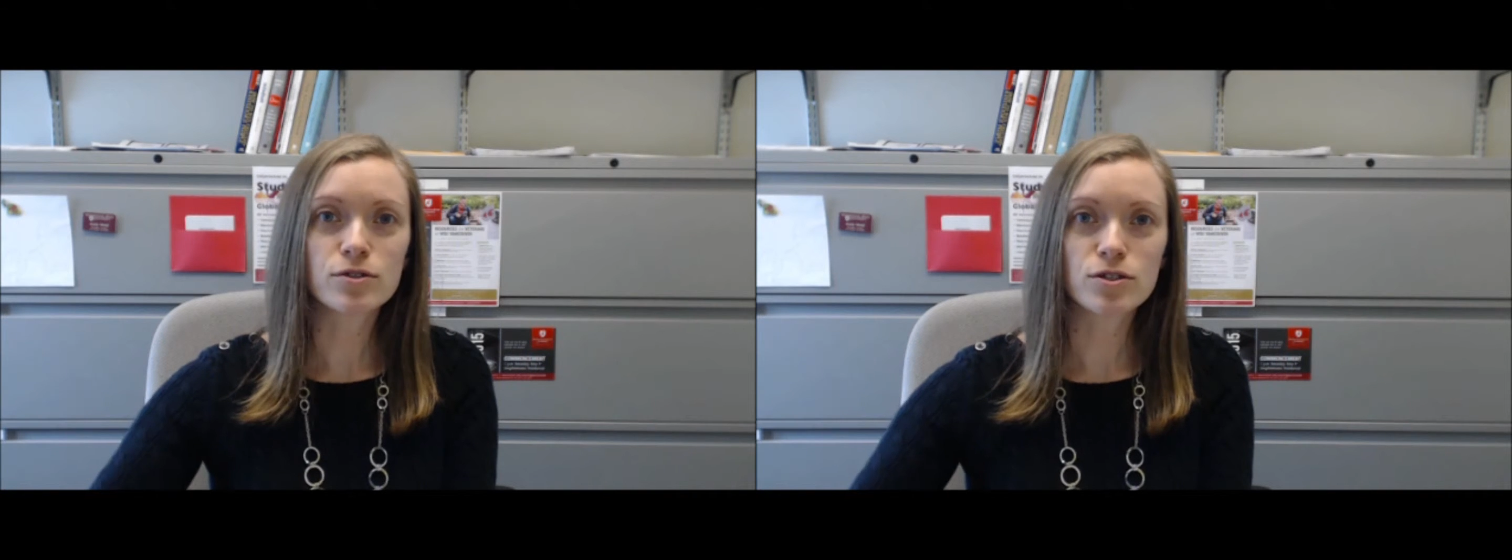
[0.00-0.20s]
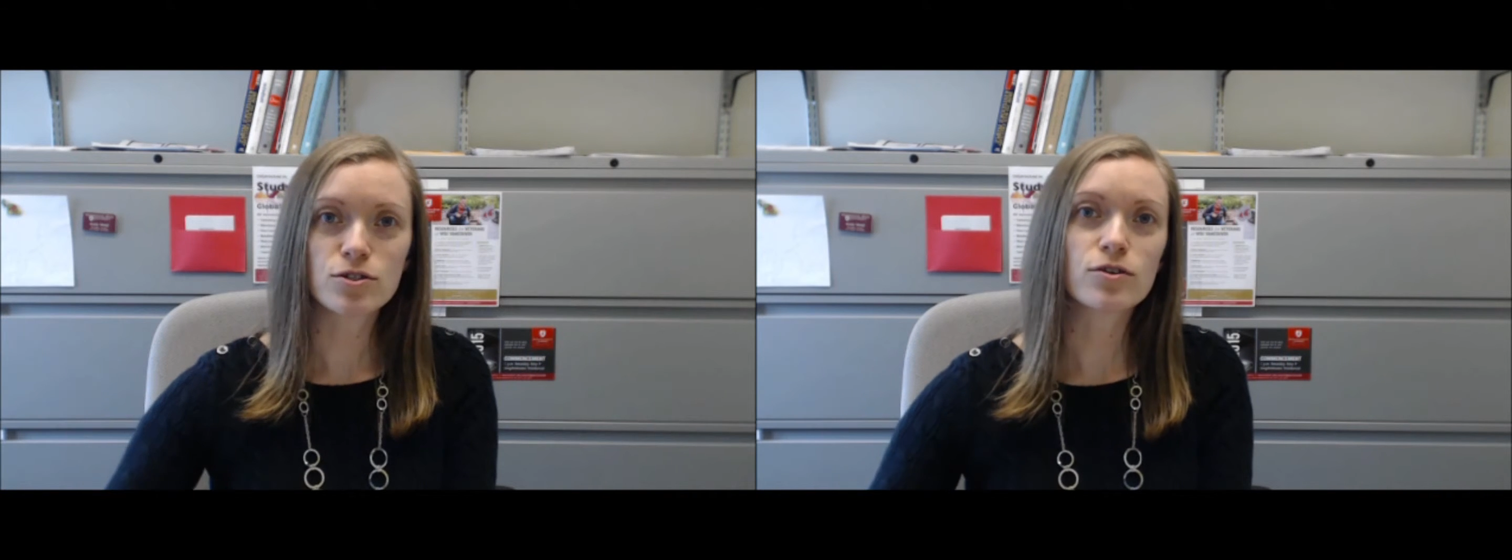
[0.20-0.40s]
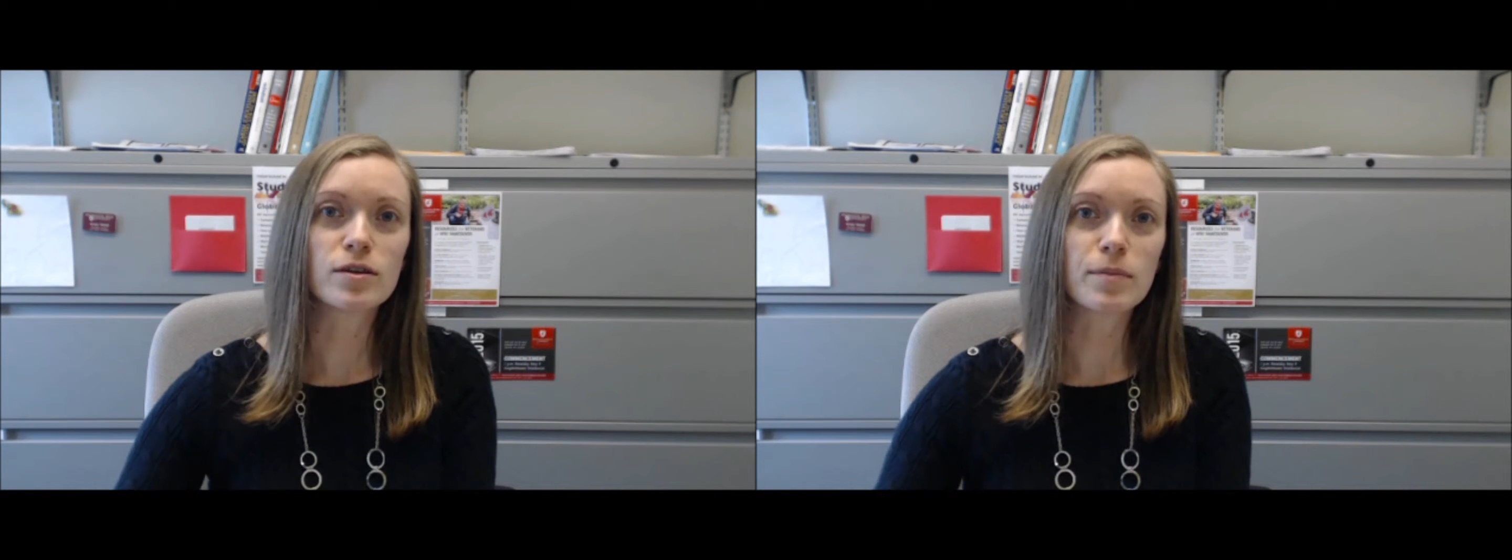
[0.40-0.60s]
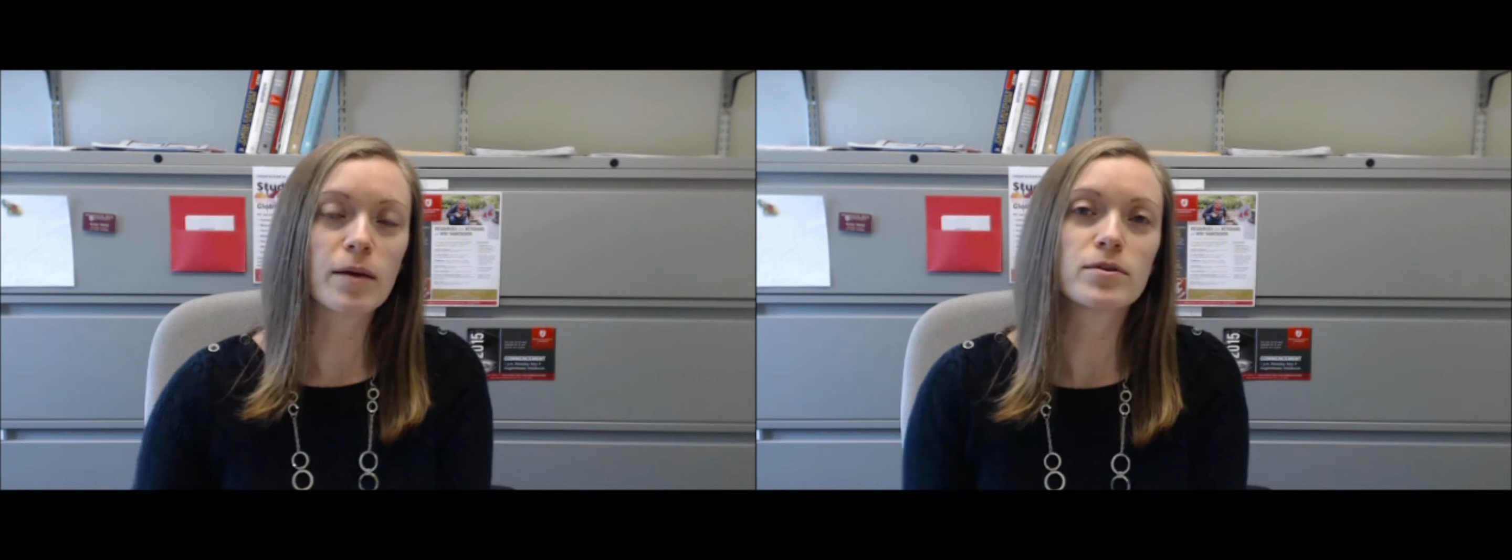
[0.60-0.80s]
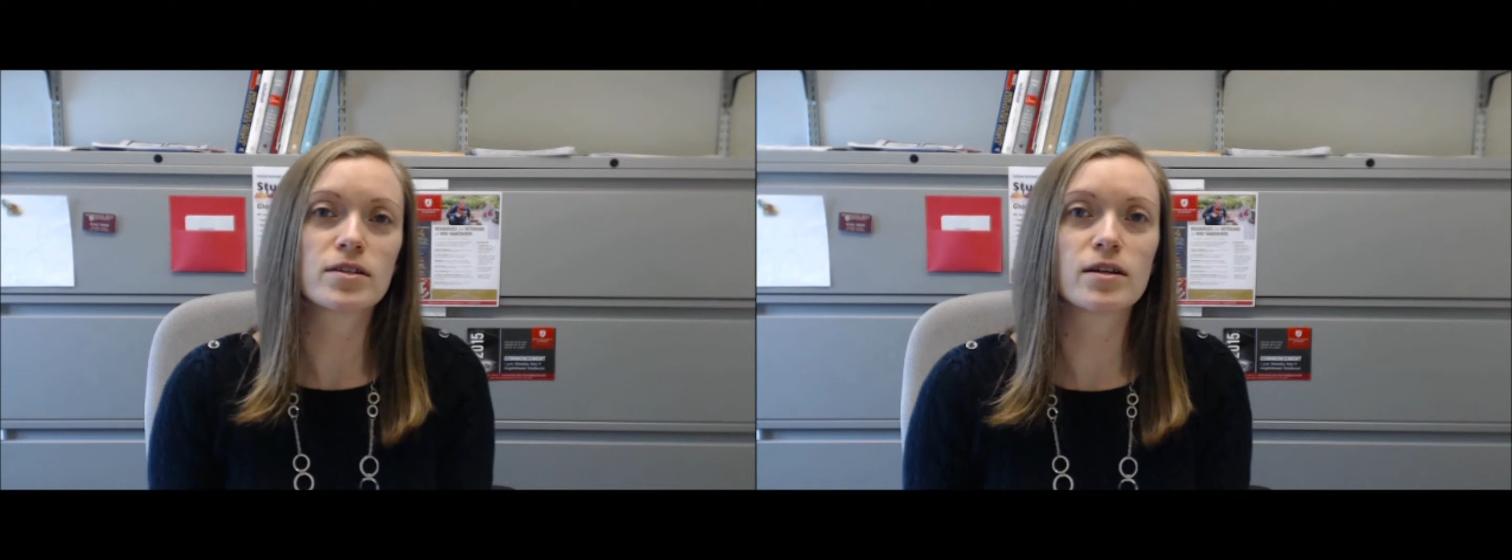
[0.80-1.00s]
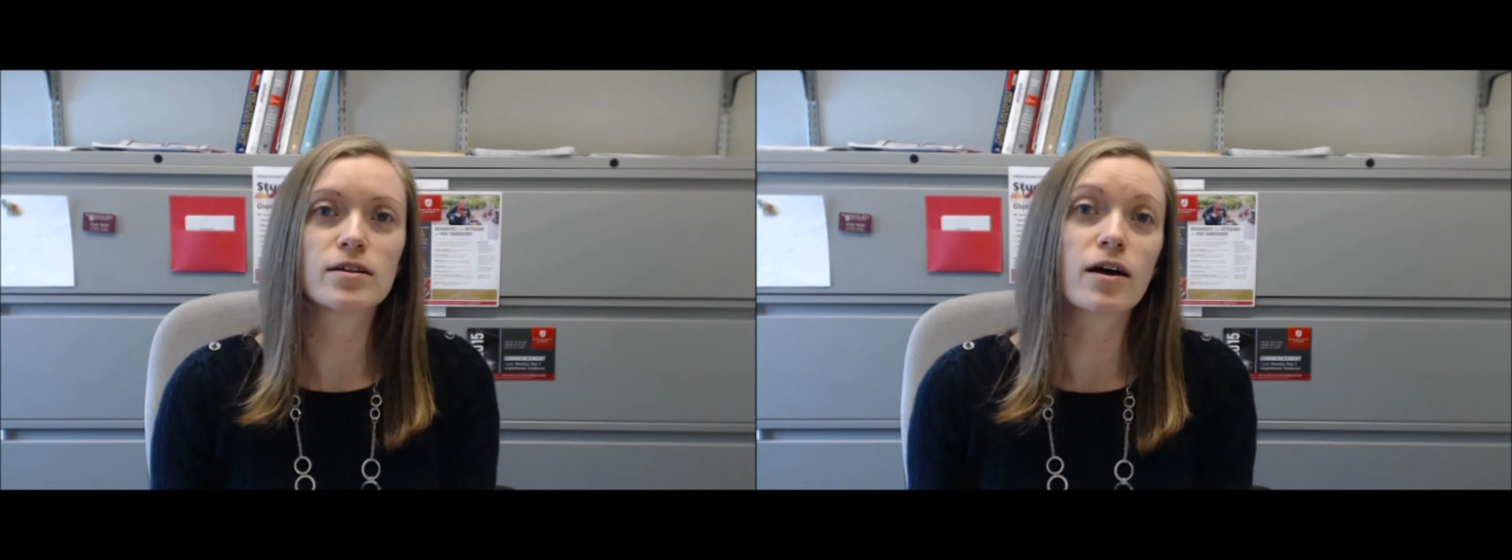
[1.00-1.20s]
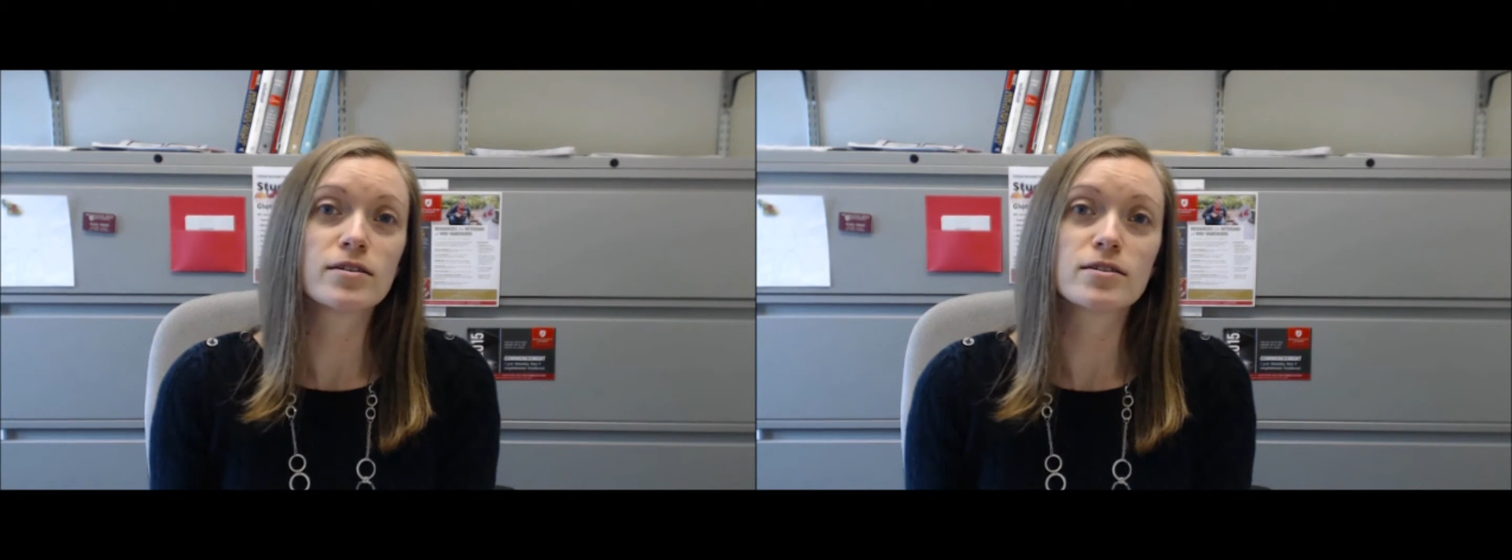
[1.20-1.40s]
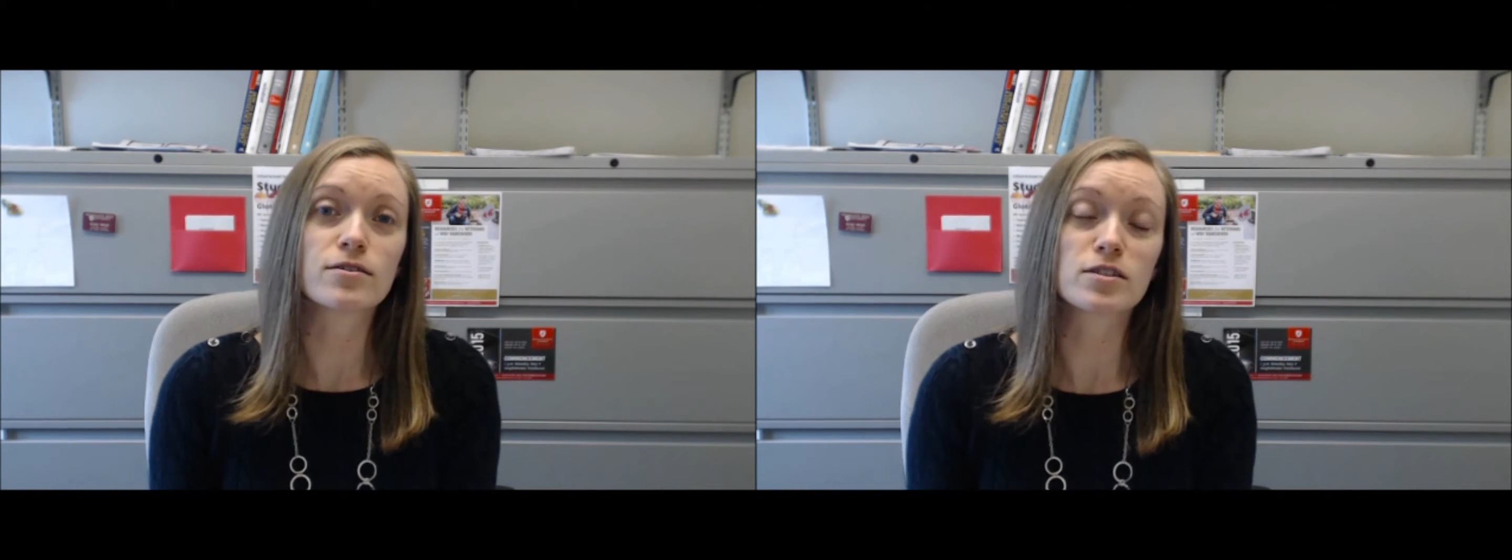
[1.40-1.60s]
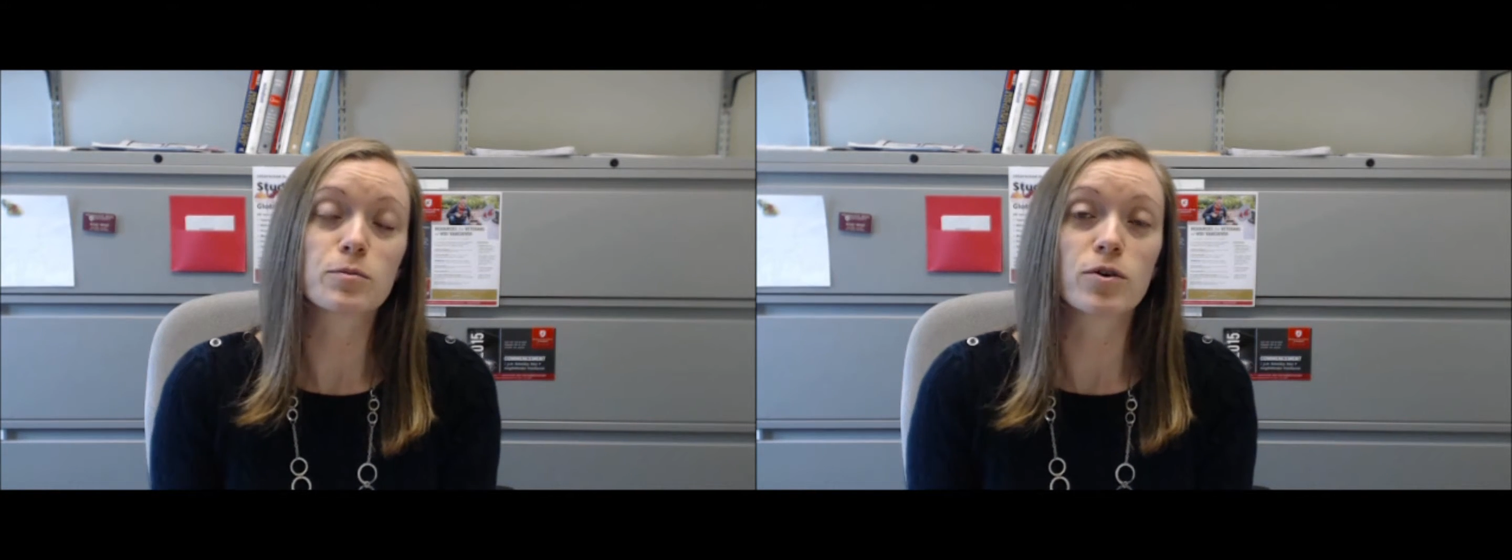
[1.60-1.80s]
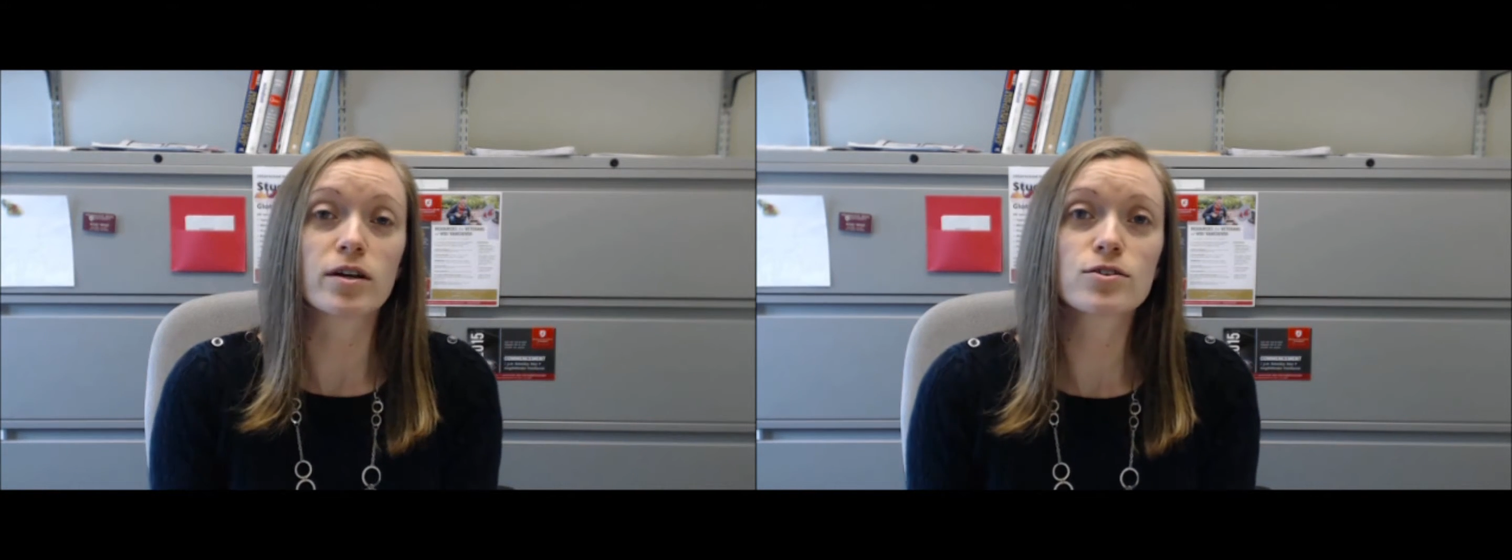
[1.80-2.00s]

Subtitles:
to turn the papers in and not until spring.